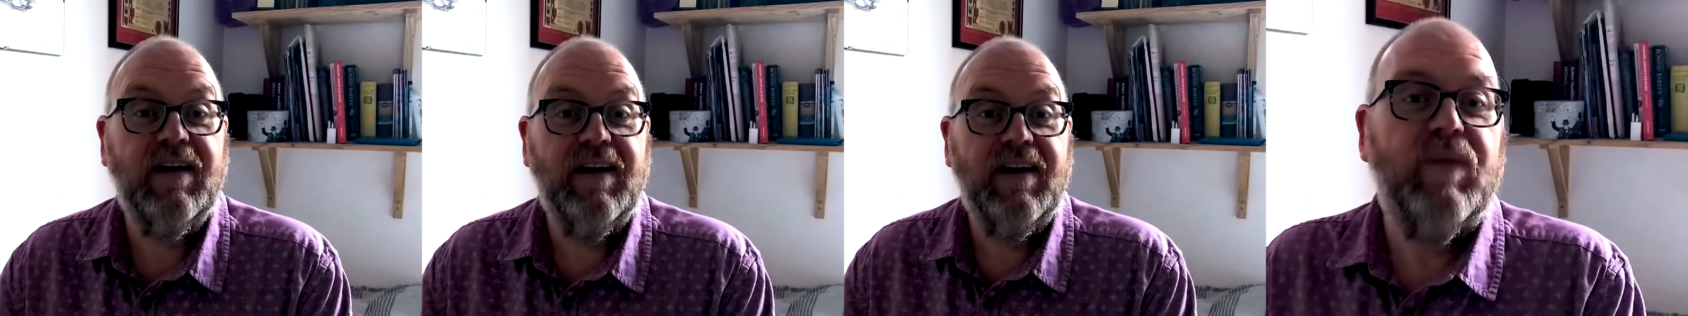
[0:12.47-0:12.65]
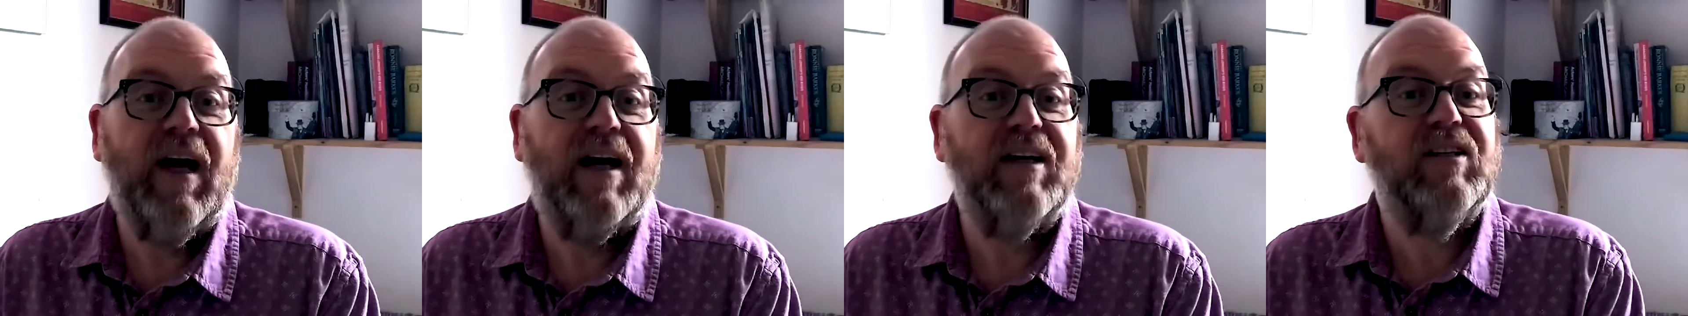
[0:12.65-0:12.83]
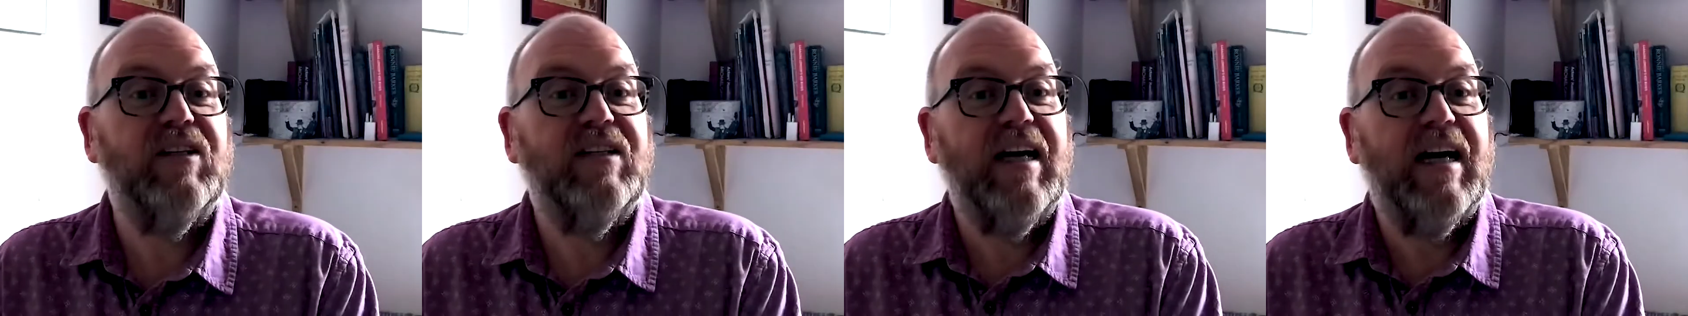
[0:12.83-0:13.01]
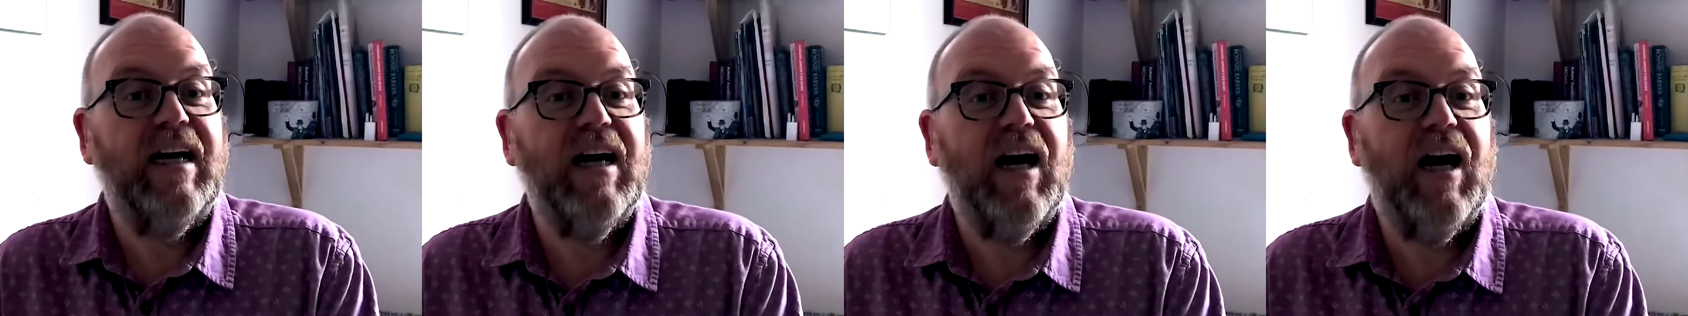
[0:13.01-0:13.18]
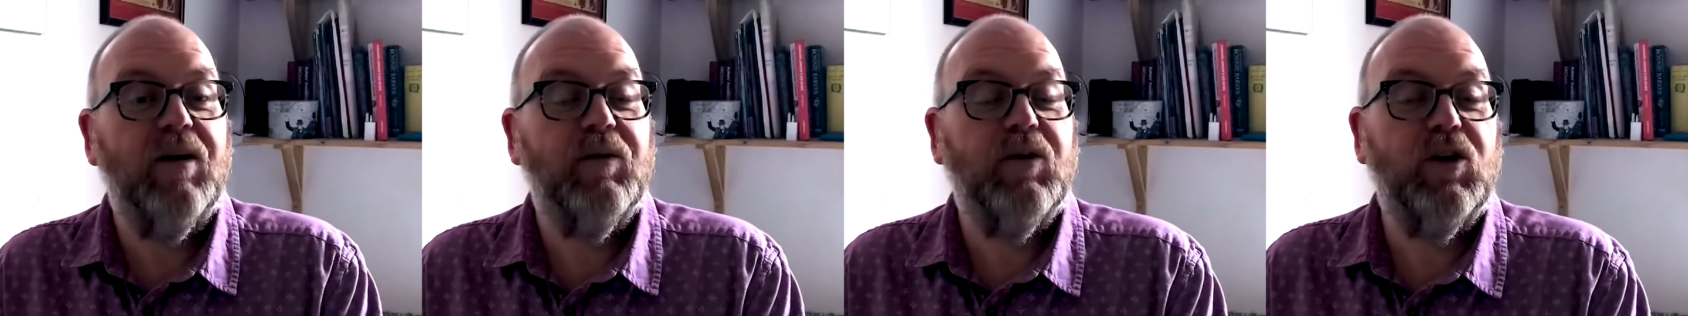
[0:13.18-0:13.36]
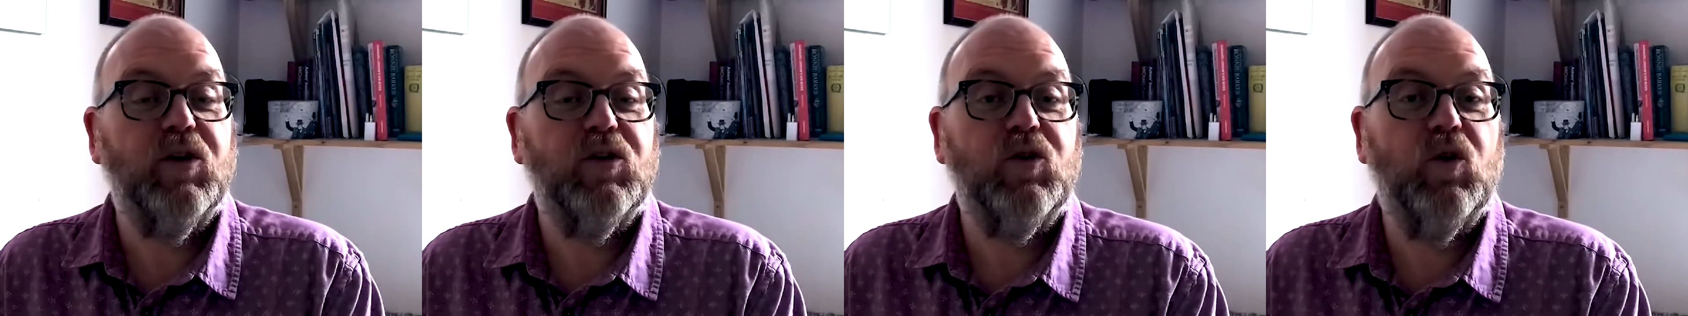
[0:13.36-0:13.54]
Now today I'm
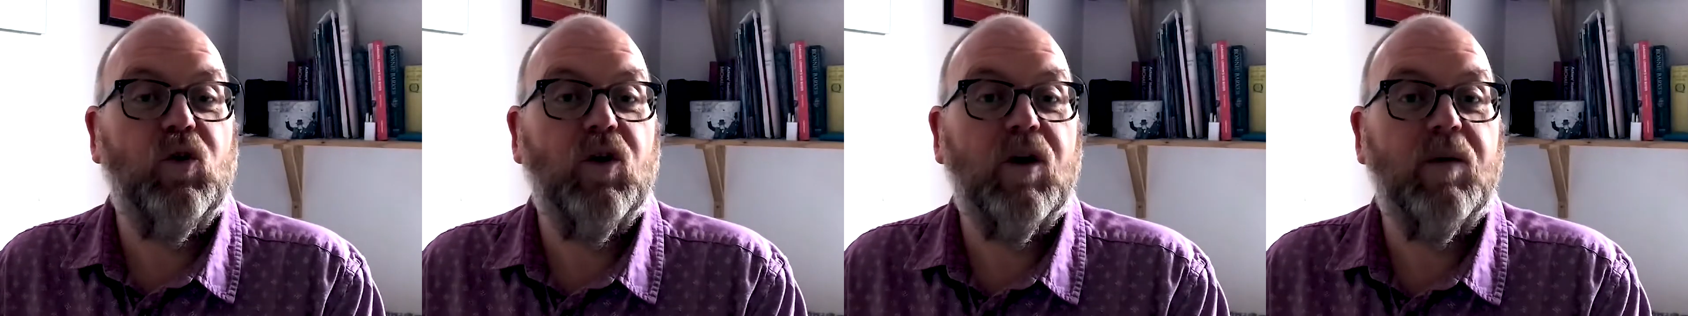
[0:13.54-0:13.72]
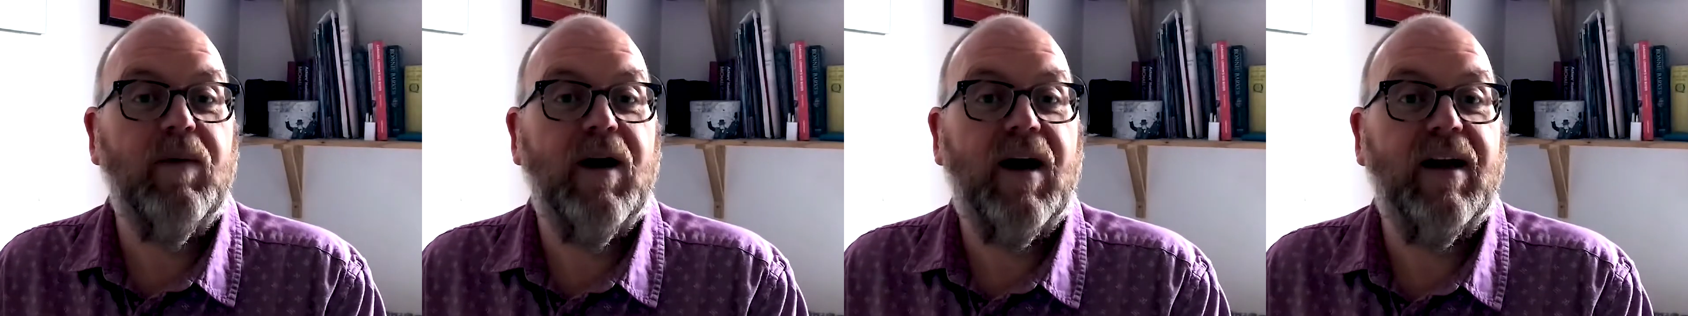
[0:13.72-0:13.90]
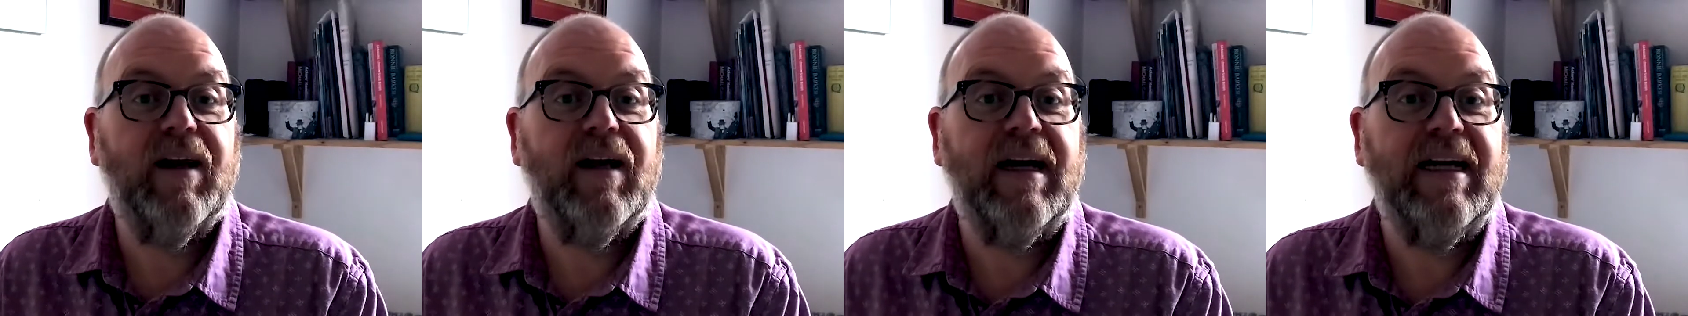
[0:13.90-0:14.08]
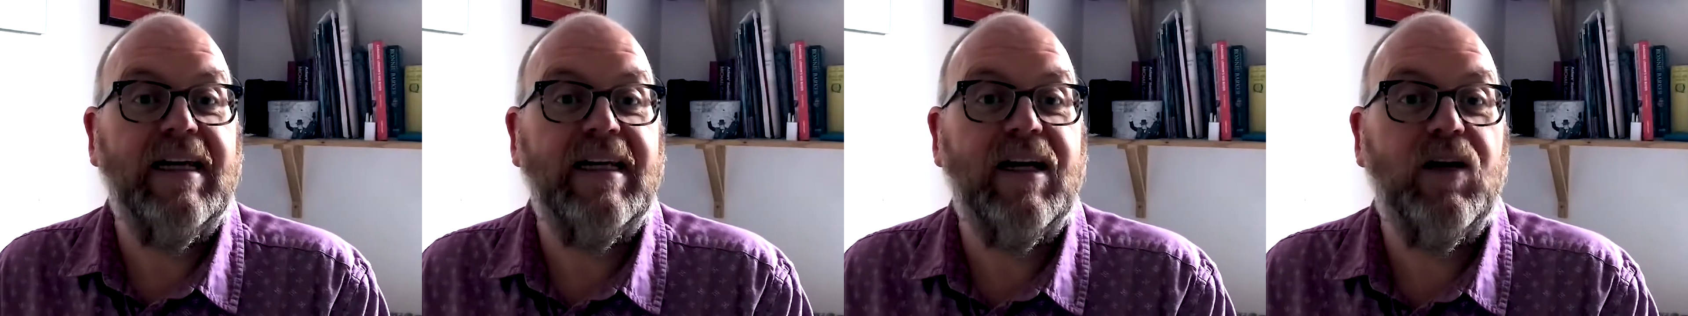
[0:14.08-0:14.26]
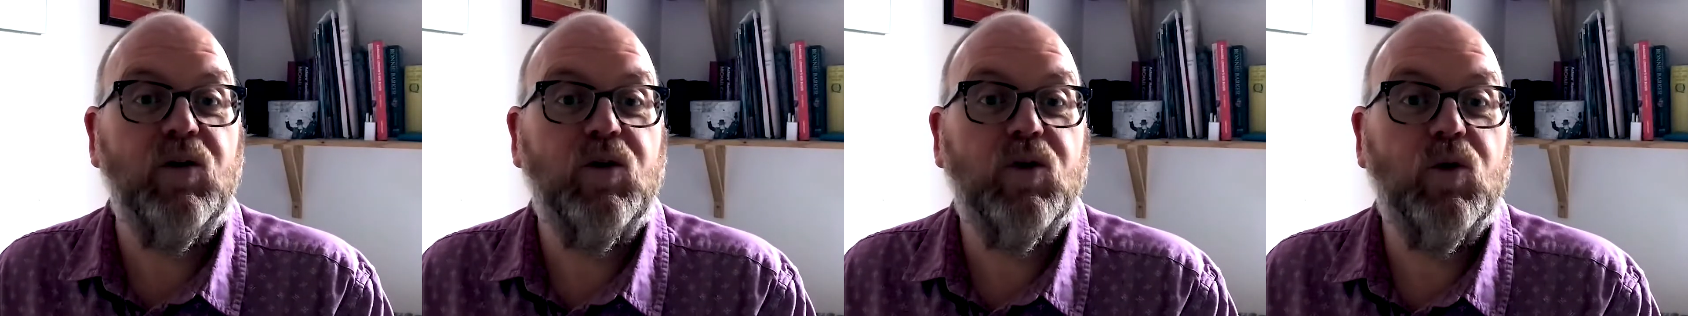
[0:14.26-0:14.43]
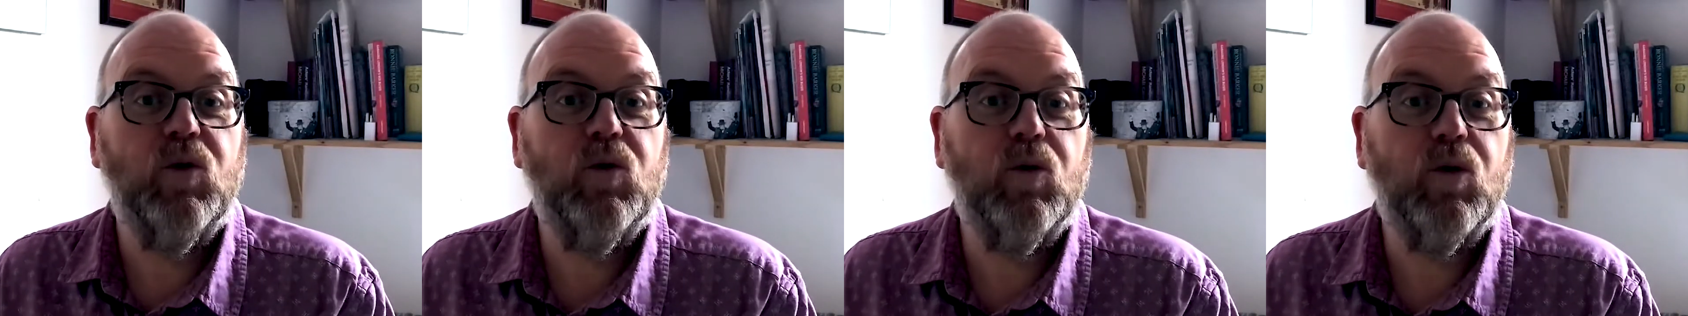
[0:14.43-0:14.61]
going to talk about a
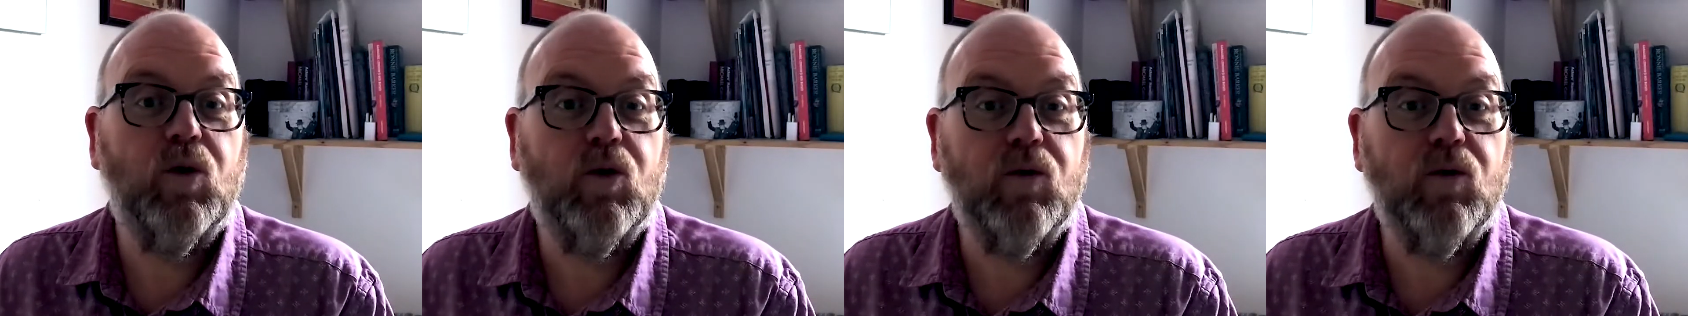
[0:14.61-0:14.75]
local